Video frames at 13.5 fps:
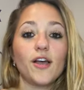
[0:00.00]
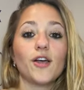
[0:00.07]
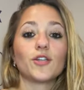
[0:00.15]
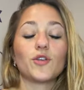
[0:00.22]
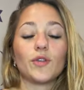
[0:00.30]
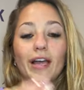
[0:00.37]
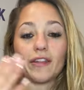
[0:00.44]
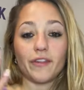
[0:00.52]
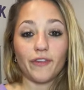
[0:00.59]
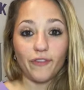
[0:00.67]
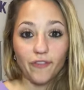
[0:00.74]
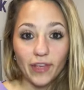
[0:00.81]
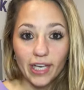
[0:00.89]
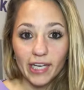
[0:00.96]
so that the
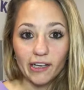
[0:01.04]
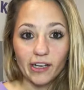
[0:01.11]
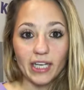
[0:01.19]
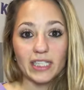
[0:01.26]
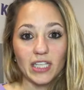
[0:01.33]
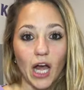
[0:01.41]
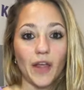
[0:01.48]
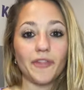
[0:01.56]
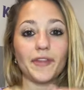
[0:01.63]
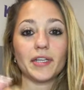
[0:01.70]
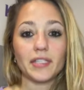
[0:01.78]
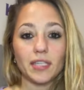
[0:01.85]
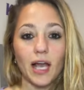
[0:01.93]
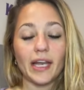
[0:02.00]
fear is not the
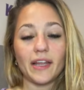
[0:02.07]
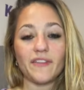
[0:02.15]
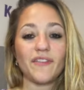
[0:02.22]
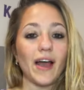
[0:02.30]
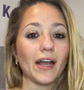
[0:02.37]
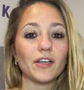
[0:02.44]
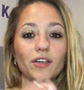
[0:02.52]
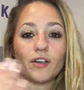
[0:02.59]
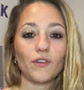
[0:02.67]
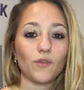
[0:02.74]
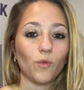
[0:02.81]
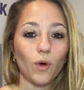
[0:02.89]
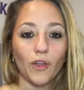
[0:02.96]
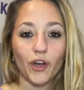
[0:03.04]
deciding factor
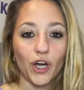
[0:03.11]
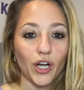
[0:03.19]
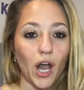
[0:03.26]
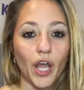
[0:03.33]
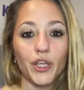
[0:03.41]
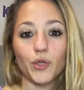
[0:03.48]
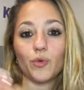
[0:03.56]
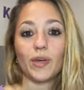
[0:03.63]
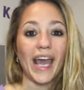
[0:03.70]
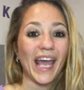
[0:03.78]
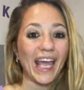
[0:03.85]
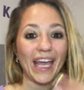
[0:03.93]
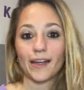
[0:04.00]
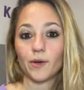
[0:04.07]
of whether or not you
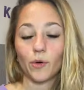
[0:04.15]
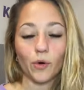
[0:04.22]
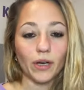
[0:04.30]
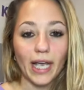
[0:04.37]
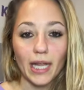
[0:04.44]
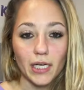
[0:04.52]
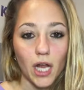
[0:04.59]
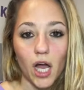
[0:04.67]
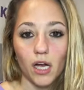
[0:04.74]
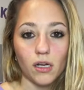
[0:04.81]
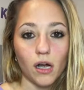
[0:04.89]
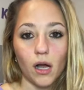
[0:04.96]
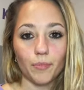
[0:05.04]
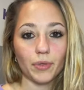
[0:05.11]
can or cannot
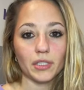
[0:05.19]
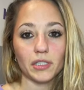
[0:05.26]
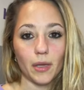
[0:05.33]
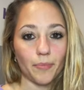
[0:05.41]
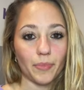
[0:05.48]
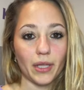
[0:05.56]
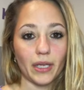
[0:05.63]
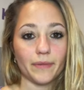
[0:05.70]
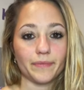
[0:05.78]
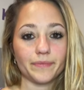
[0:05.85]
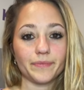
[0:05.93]
accomplish something.